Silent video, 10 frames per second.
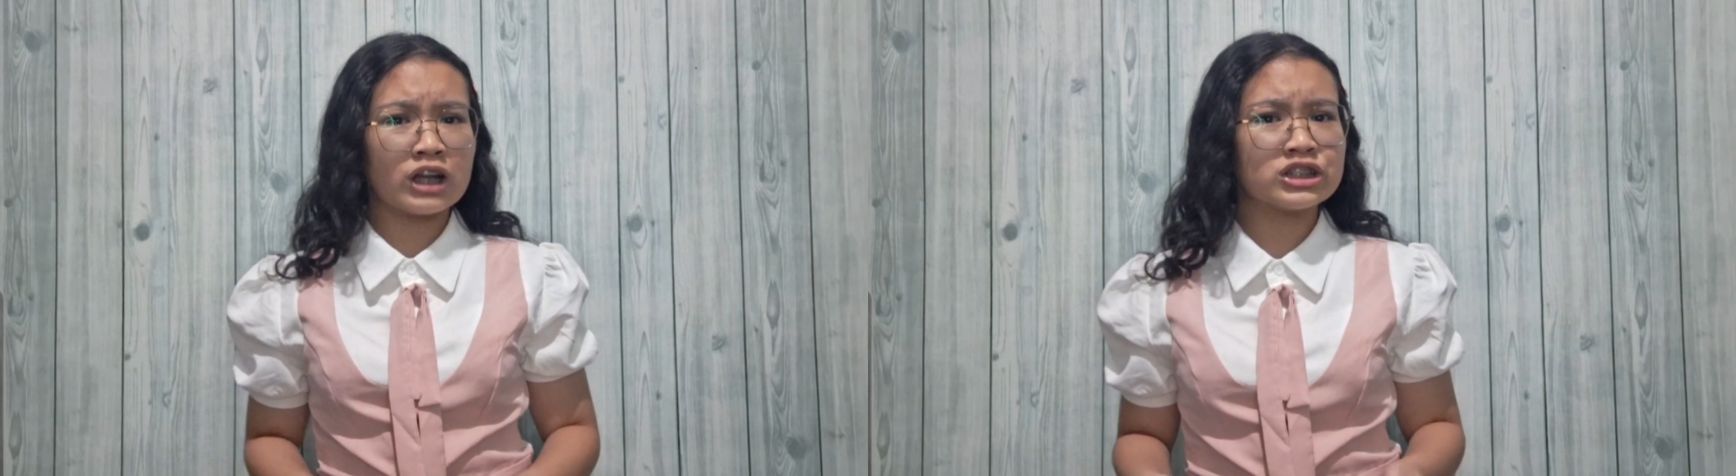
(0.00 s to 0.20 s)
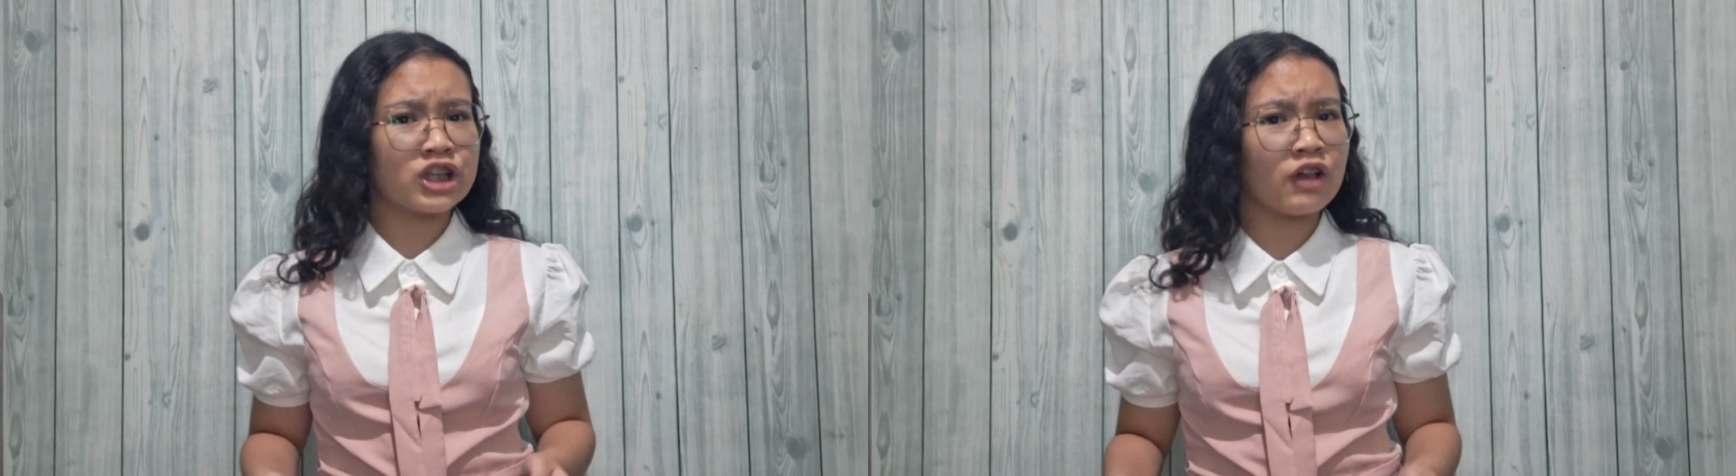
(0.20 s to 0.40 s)

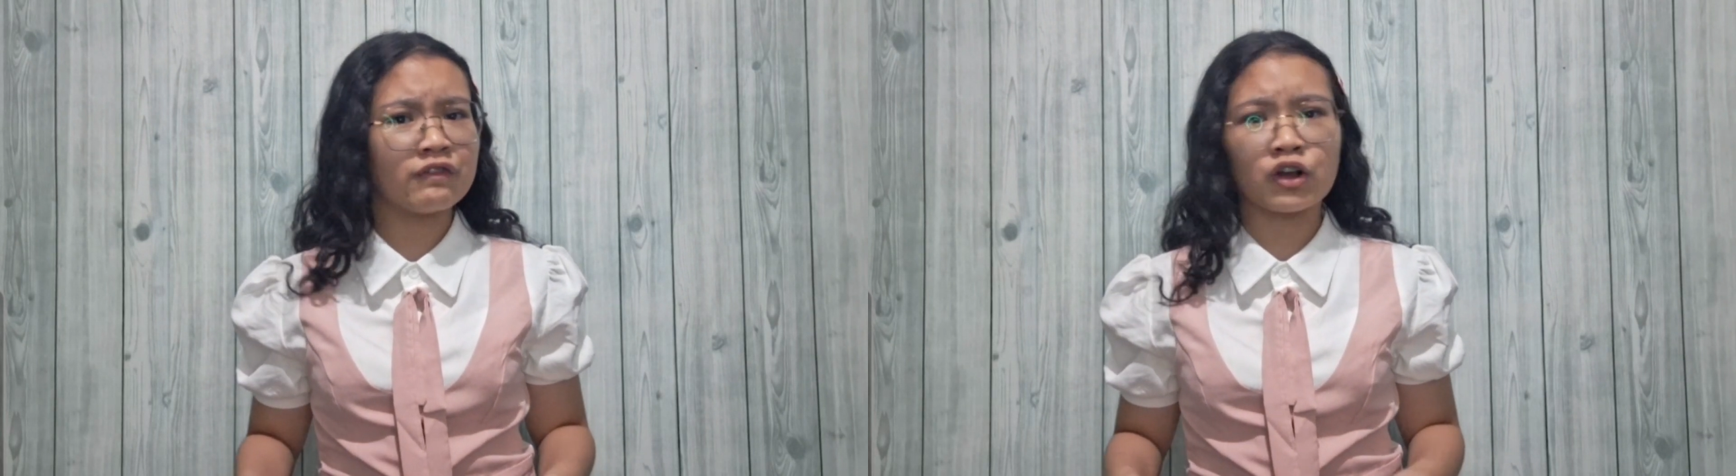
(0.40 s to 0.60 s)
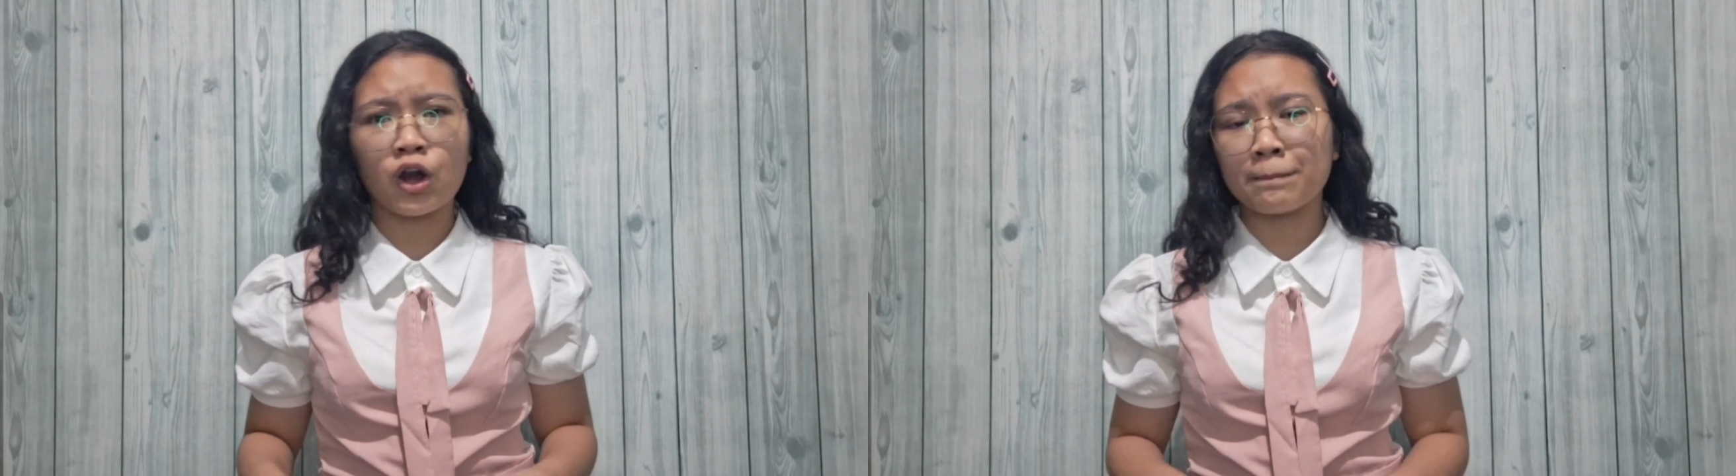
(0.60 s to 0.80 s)
or
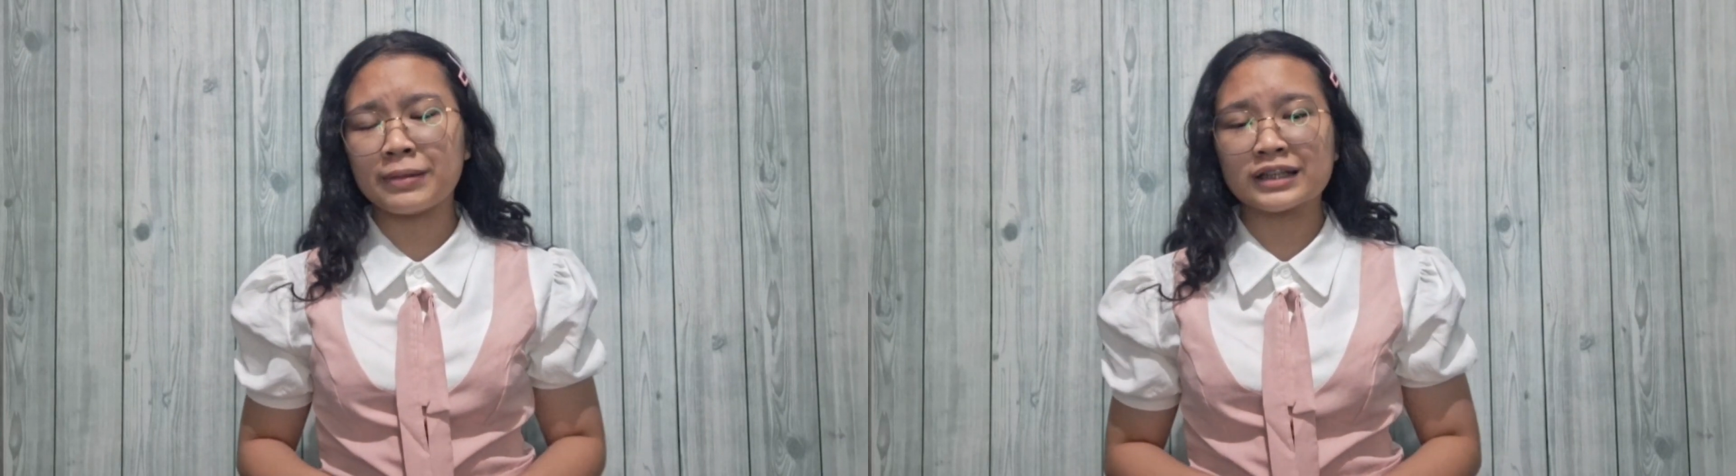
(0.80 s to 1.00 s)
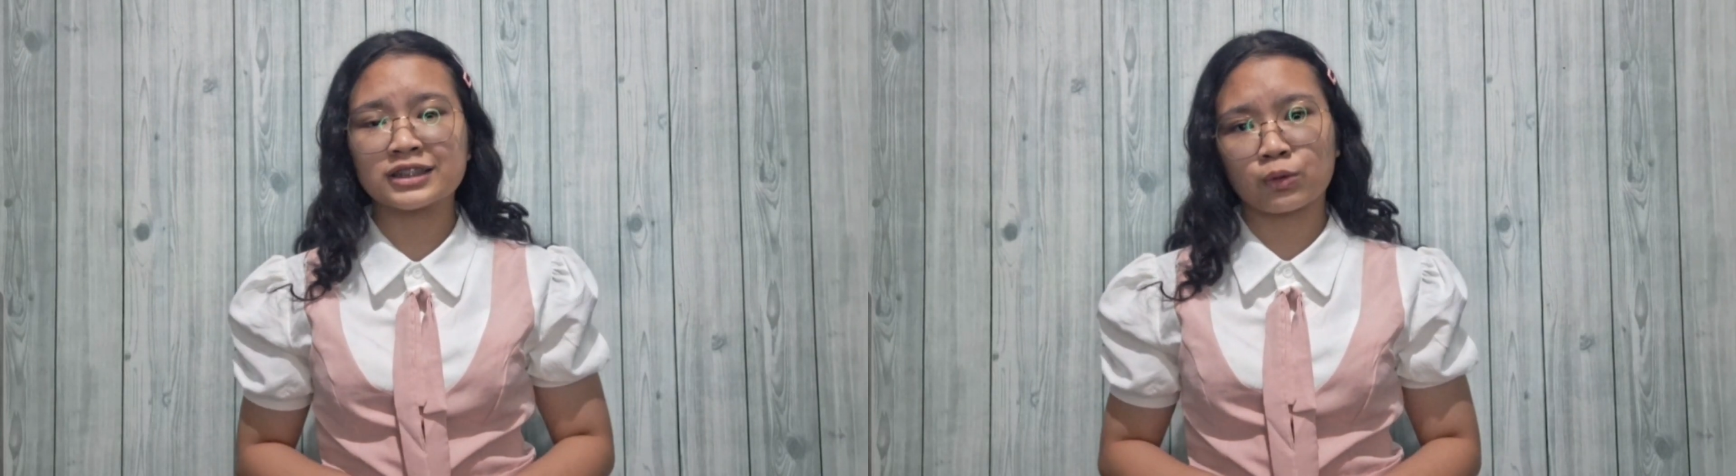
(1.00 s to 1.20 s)
solve a
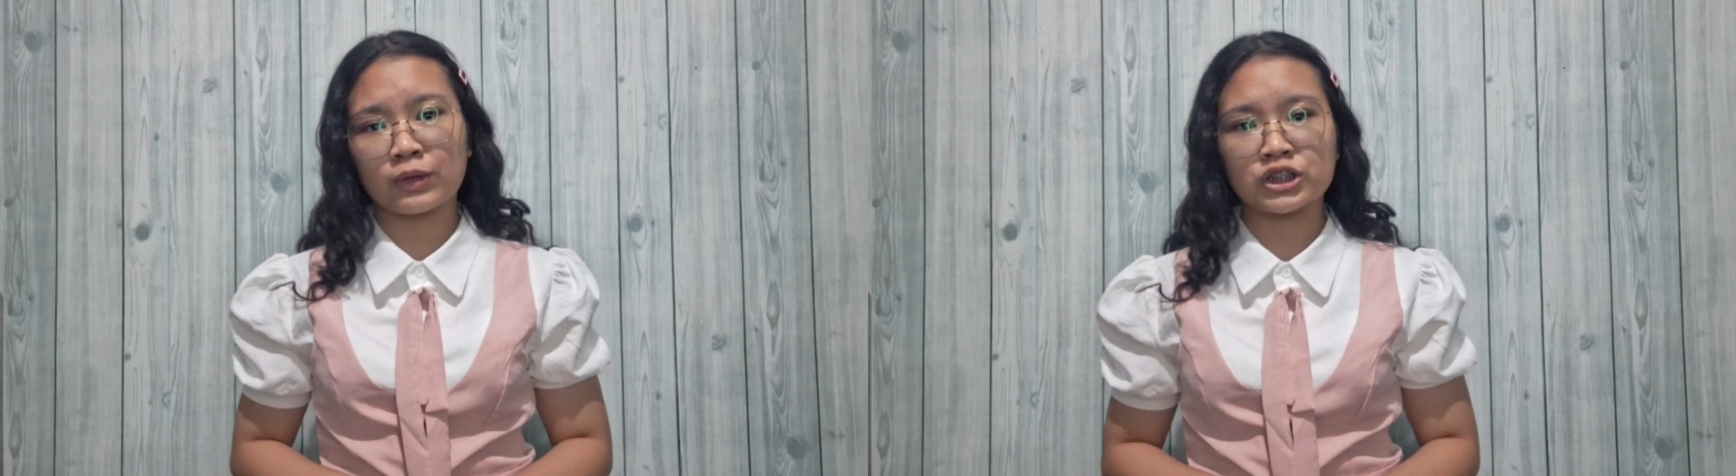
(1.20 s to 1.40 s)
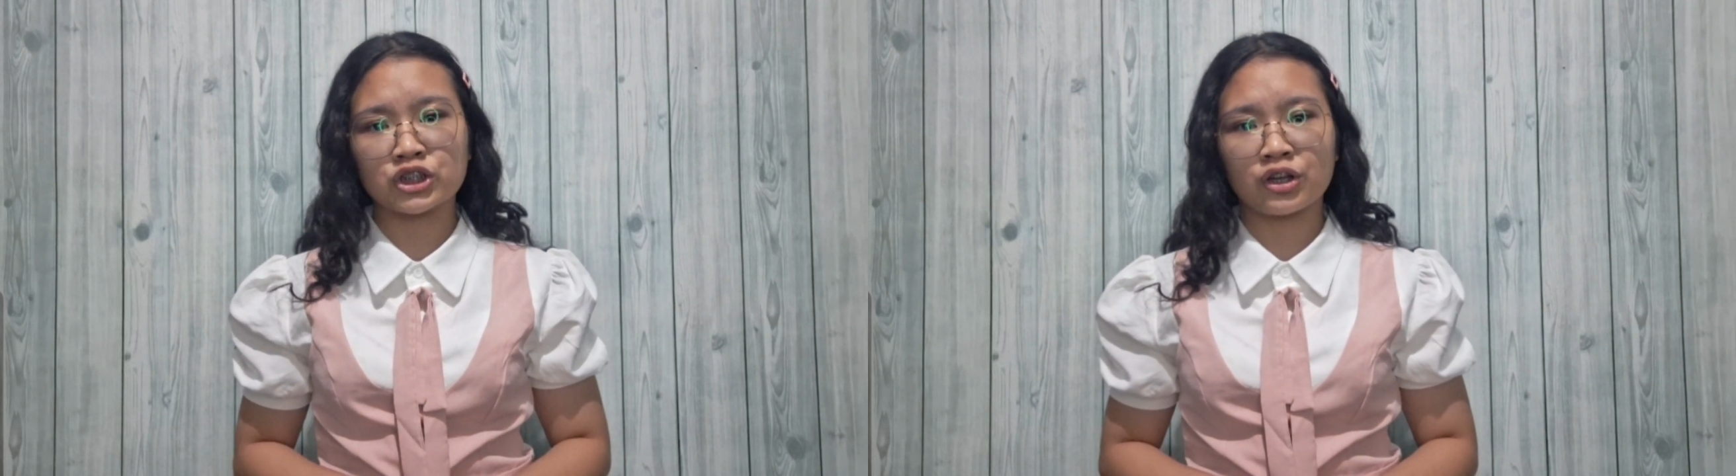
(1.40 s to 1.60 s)
complex
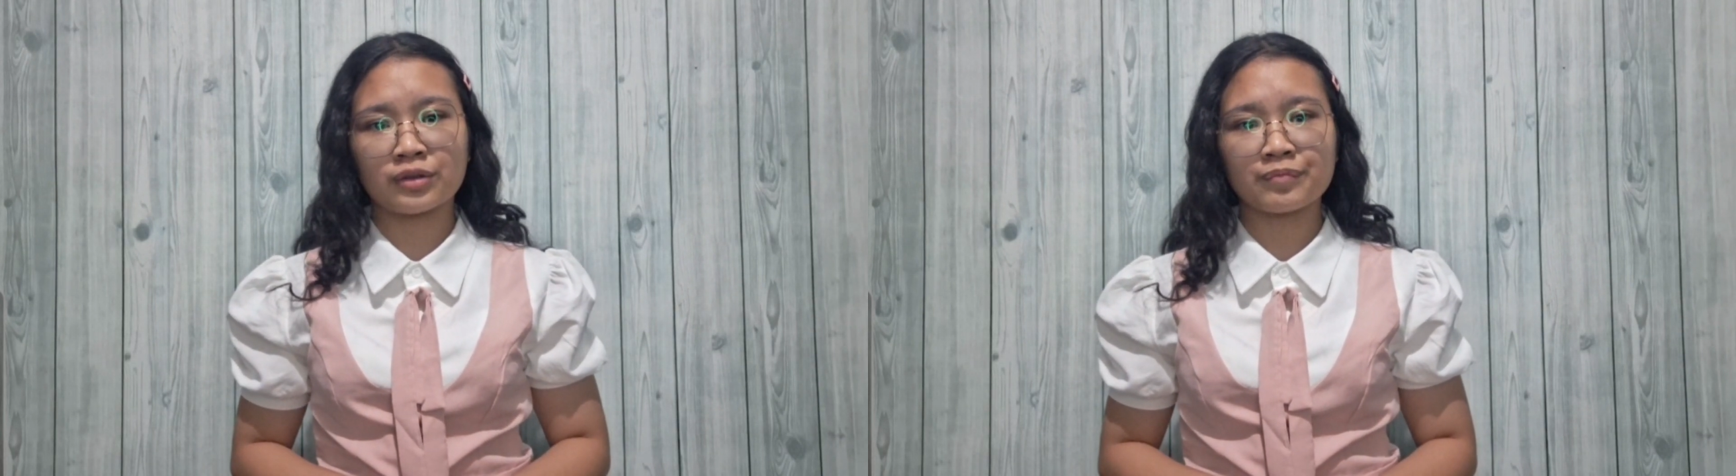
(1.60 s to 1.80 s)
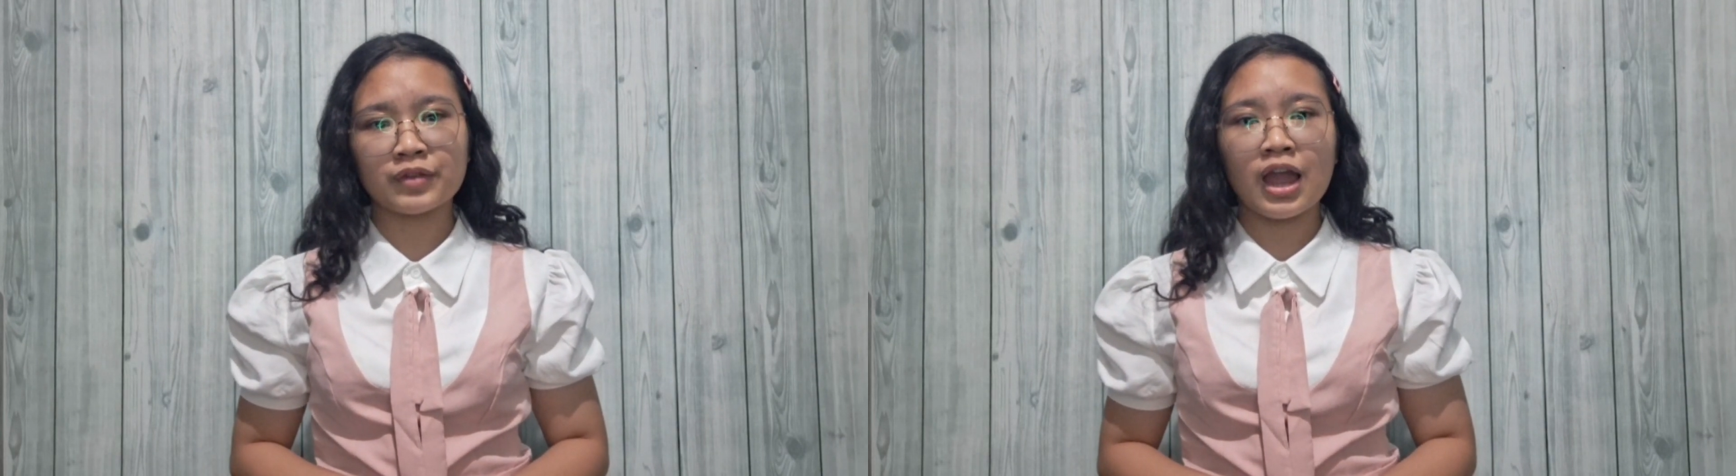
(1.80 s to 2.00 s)
equation,
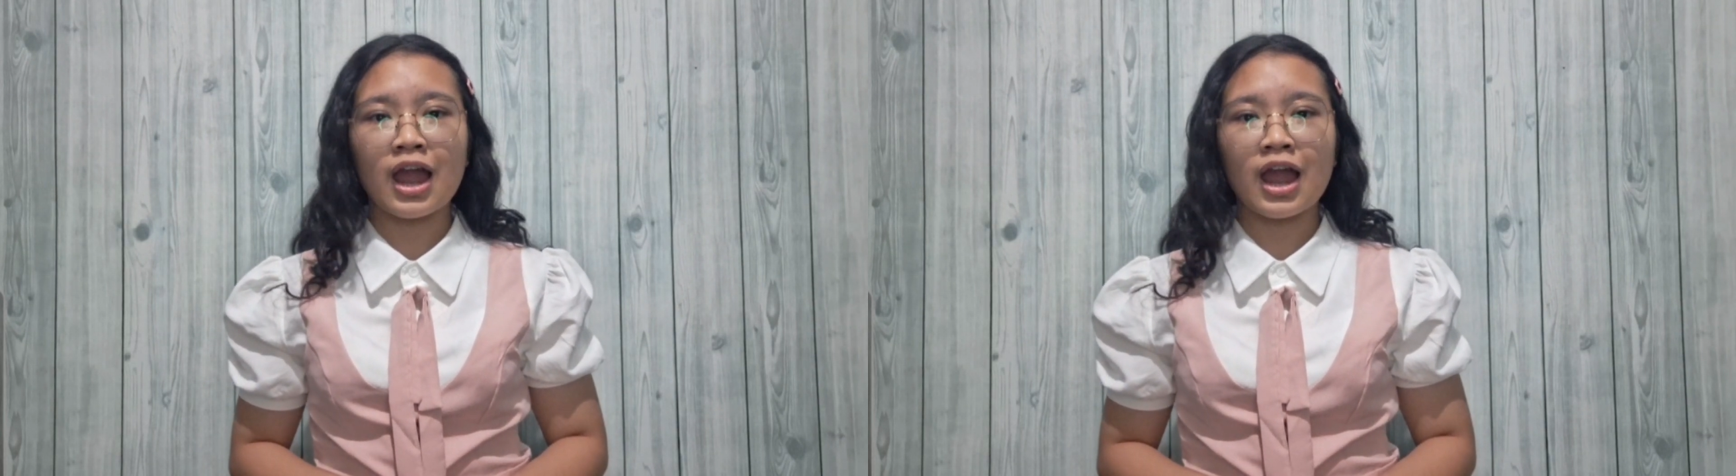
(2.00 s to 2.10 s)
